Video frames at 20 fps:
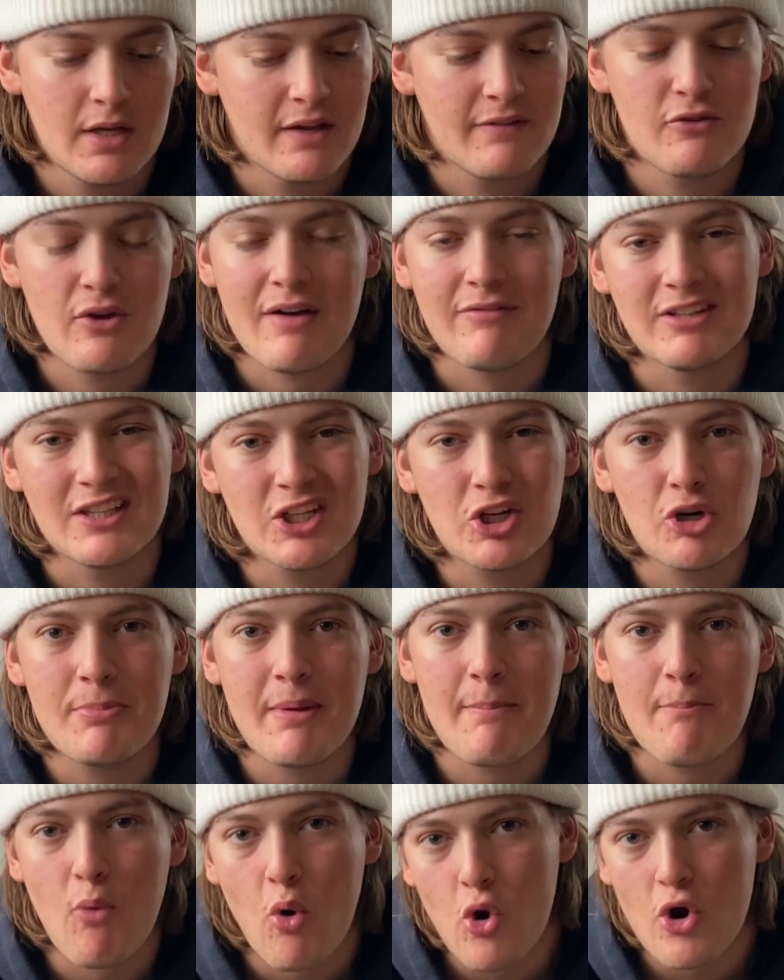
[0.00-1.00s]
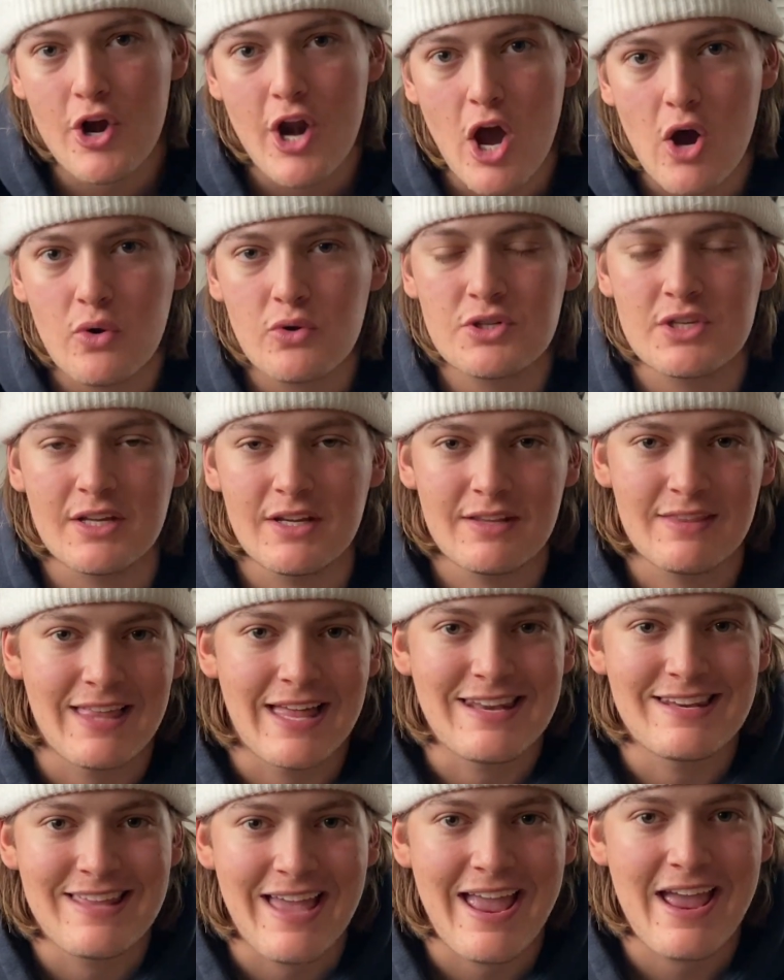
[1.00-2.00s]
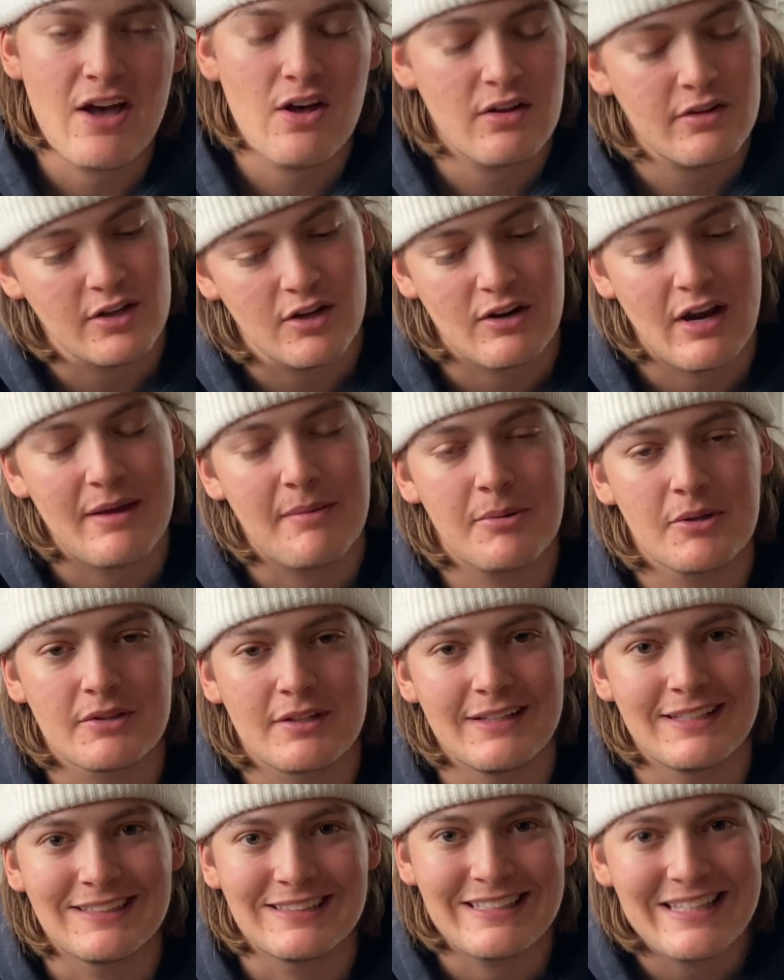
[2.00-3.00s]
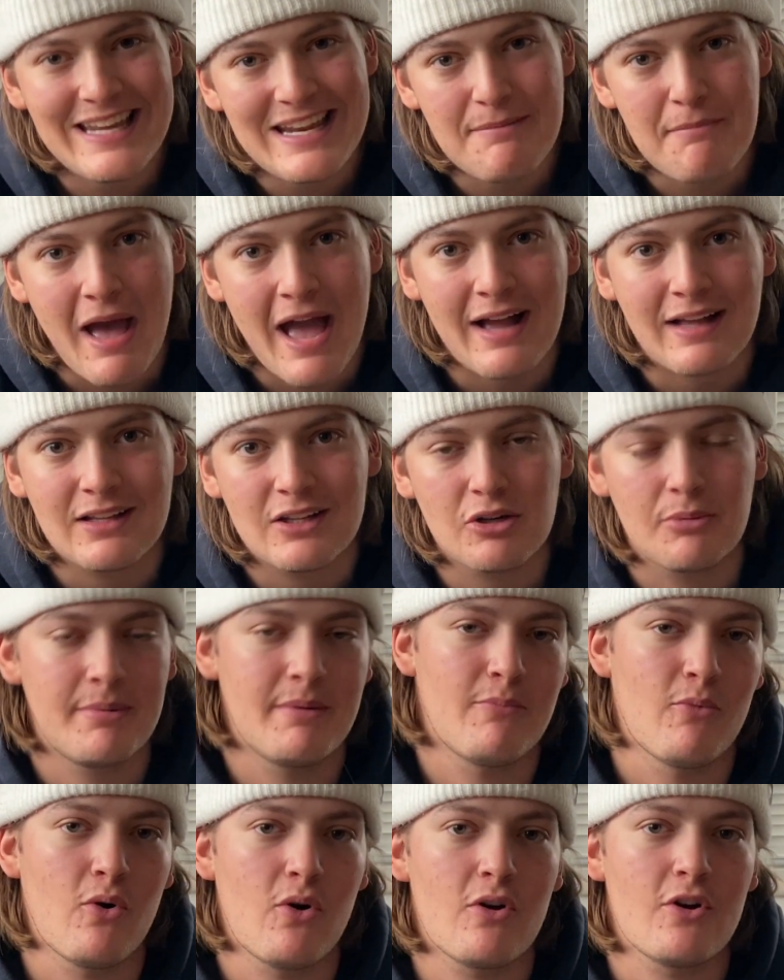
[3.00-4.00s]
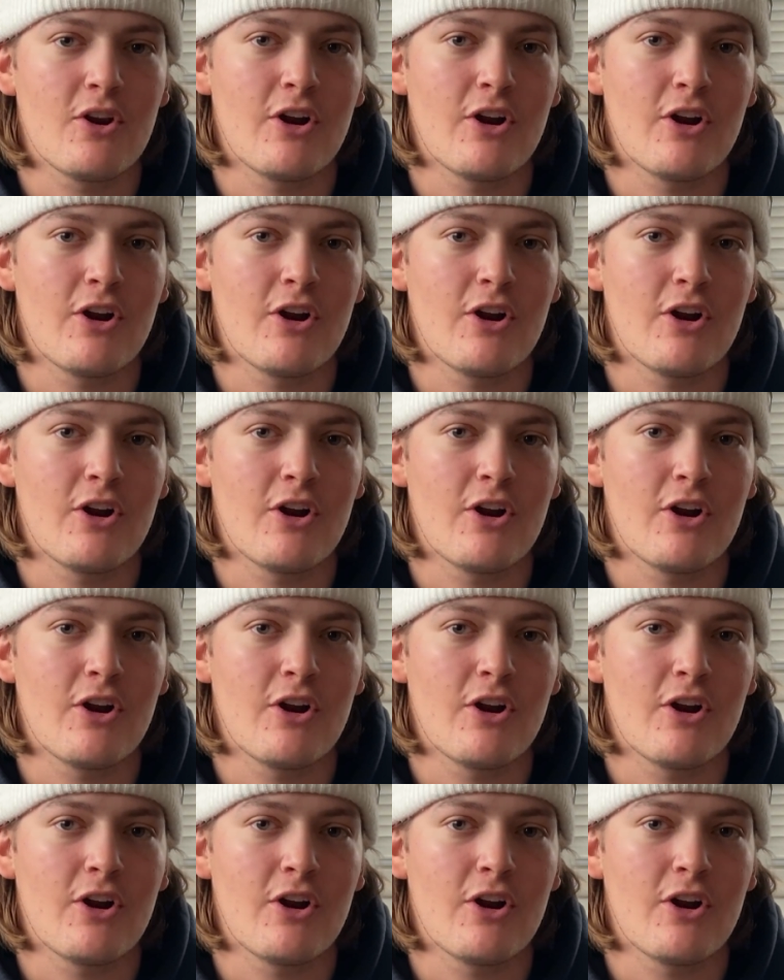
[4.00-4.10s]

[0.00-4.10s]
If you have a little bit more nose than tail, you're able to lean back a little bit more.